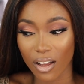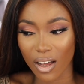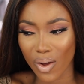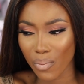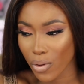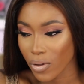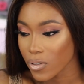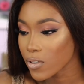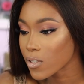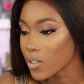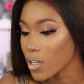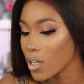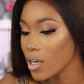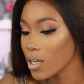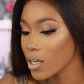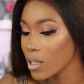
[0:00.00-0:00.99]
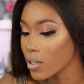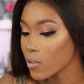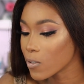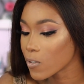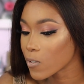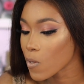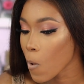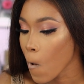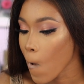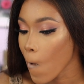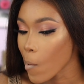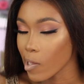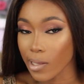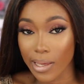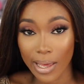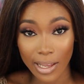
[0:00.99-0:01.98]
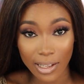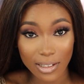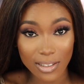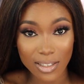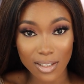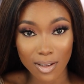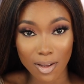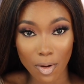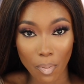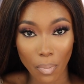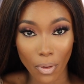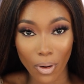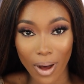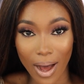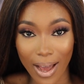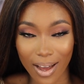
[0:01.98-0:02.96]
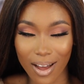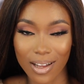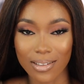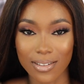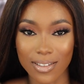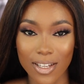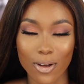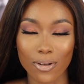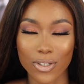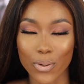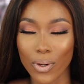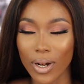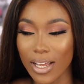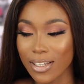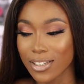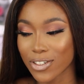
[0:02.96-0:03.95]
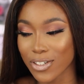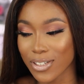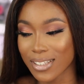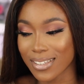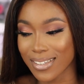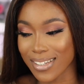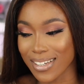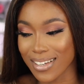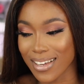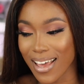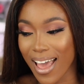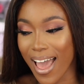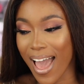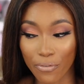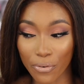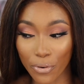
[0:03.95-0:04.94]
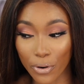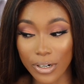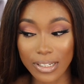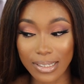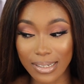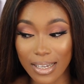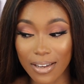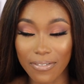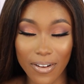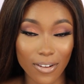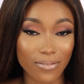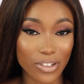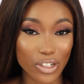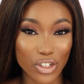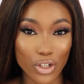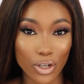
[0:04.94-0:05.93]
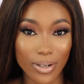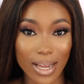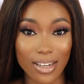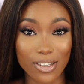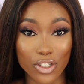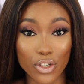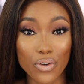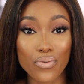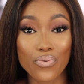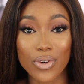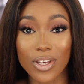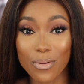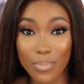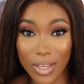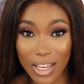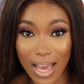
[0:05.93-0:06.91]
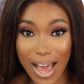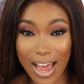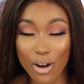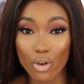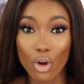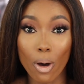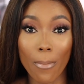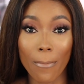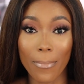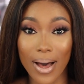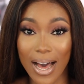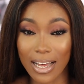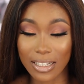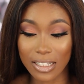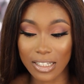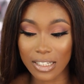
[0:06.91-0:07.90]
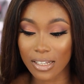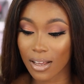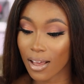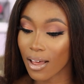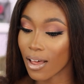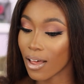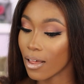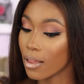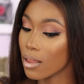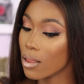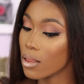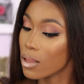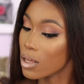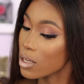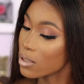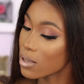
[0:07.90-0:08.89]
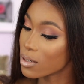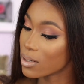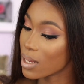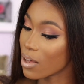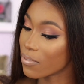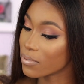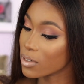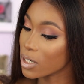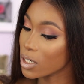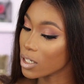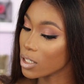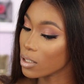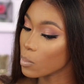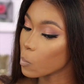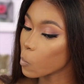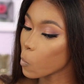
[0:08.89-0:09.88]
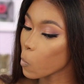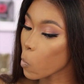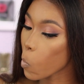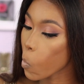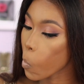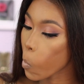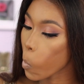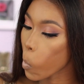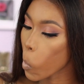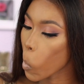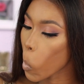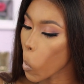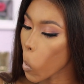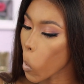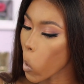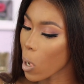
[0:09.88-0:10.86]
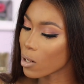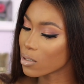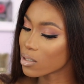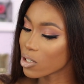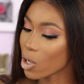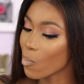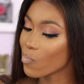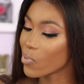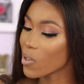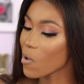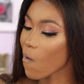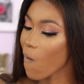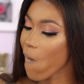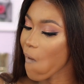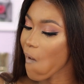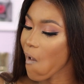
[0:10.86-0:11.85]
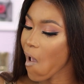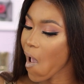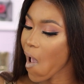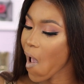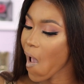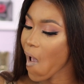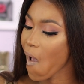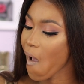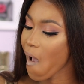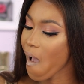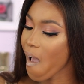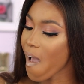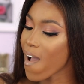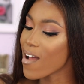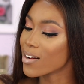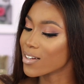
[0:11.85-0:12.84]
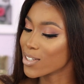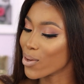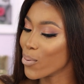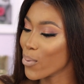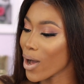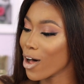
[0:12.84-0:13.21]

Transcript: I'm not seeing it yet, but I can't tell. So let's just see. For a stick foundation that is creamy and not matte, this is definitely something to look